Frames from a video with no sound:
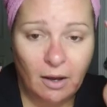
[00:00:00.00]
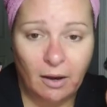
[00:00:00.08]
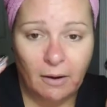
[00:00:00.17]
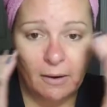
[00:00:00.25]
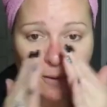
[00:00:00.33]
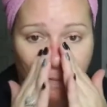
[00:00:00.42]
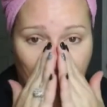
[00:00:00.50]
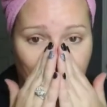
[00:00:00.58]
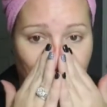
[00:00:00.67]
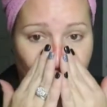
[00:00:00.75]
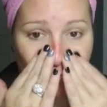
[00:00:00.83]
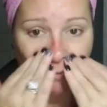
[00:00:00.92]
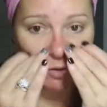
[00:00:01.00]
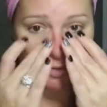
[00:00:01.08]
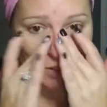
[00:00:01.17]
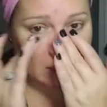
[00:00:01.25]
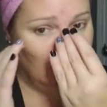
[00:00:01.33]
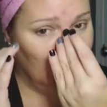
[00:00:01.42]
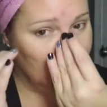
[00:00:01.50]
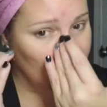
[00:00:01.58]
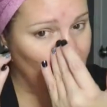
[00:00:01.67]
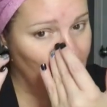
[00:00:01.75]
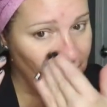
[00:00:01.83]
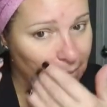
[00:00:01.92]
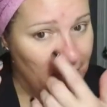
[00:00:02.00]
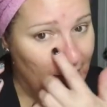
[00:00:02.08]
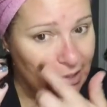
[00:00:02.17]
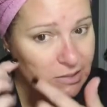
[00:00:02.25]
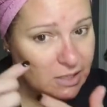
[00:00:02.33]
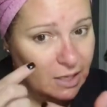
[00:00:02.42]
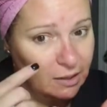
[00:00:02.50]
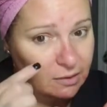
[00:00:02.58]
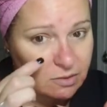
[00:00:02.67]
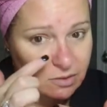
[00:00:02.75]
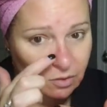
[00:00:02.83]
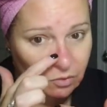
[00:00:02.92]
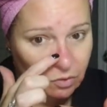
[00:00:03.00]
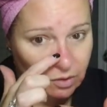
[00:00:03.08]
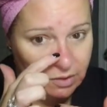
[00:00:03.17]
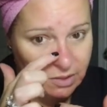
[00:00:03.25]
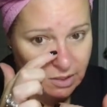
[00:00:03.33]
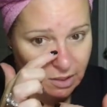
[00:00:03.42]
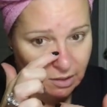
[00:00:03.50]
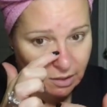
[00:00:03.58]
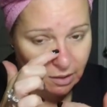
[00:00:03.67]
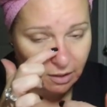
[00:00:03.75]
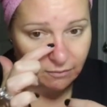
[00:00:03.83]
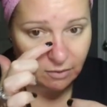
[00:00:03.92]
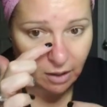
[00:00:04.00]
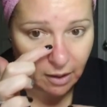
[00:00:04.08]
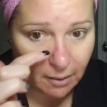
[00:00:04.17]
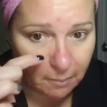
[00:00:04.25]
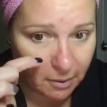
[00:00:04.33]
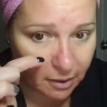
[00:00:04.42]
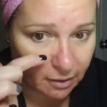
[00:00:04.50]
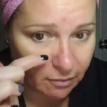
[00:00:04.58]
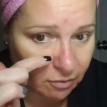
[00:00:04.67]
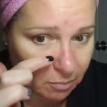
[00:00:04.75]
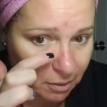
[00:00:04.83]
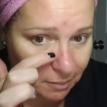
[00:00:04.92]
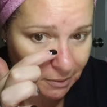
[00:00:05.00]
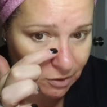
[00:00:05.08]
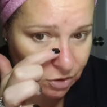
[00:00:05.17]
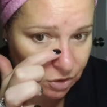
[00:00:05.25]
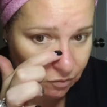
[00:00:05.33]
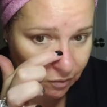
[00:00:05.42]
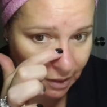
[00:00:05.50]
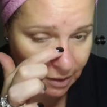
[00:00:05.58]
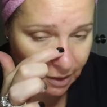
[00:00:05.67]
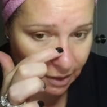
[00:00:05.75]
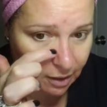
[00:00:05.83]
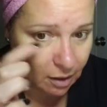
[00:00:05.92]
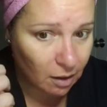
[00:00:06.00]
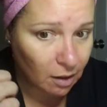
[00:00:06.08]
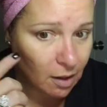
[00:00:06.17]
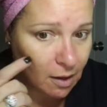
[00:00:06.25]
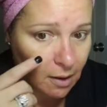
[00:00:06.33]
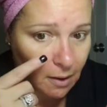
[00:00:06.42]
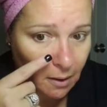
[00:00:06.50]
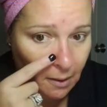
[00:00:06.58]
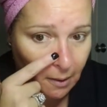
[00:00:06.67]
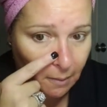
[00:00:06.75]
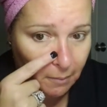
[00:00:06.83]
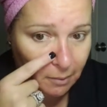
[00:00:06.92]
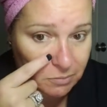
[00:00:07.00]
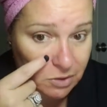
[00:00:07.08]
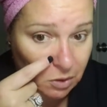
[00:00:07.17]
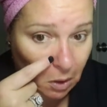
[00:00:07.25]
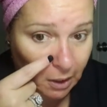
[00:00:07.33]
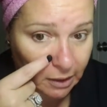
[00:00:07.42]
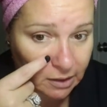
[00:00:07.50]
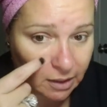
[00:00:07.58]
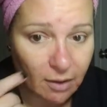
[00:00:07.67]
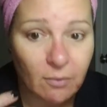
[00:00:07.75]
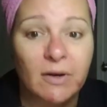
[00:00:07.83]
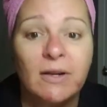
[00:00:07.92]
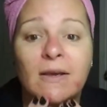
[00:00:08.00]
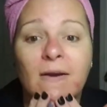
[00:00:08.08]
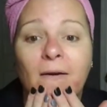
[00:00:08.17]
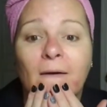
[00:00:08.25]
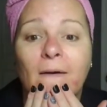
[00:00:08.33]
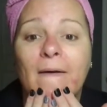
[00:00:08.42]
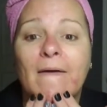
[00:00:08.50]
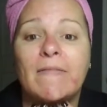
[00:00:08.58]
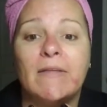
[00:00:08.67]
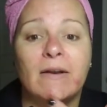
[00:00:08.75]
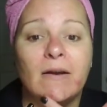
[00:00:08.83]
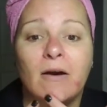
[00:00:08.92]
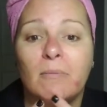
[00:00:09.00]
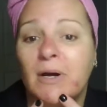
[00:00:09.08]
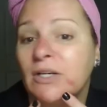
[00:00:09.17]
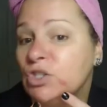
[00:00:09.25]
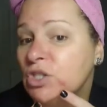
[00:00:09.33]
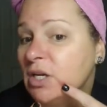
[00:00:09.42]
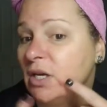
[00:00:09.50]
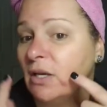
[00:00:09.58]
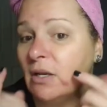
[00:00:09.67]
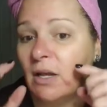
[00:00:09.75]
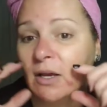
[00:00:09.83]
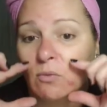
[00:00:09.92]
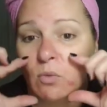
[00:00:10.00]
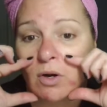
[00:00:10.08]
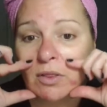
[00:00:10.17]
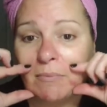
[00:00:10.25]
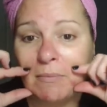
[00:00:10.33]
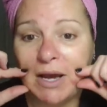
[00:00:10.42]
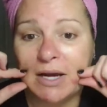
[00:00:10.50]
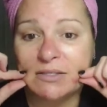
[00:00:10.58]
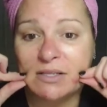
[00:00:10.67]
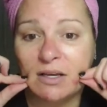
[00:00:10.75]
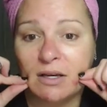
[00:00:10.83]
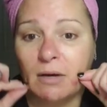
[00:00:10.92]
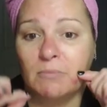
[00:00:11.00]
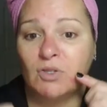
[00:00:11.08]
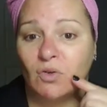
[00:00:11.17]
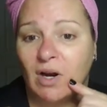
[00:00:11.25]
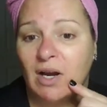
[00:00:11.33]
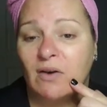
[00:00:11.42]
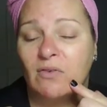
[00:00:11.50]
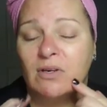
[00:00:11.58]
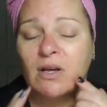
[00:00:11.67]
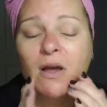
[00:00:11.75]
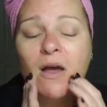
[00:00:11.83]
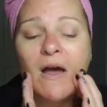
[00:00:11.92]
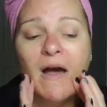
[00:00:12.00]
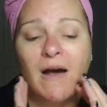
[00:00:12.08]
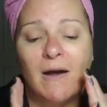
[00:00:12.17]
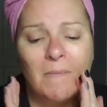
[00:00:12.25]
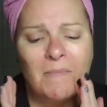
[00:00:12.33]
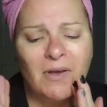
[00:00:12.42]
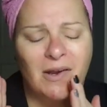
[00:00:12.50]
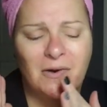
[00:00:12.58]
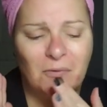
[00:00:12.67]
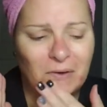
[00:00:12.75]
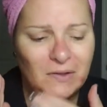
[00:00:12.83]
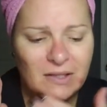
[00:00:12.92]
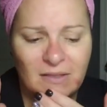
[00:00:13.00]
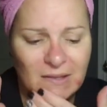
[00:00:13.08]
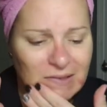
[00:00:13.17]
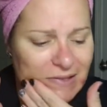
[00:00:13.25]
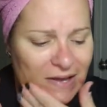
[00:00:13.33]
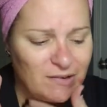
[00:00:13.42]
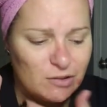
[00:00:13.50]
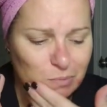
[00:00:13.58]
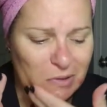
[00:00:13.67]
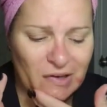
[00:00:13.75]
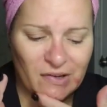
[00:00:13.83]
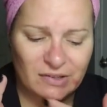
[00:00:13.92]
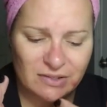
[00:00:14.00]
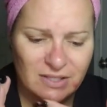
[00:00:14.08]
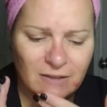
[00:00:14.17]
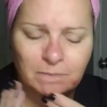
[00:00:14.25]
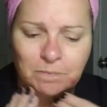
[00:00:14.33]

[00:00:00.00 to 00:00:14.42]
but mostly it's where the mask hits. So you can see that I've got a bit of a blemish right there. I'm starting to get one here, and then on my chin and where the mask comes around. And I really think that that is because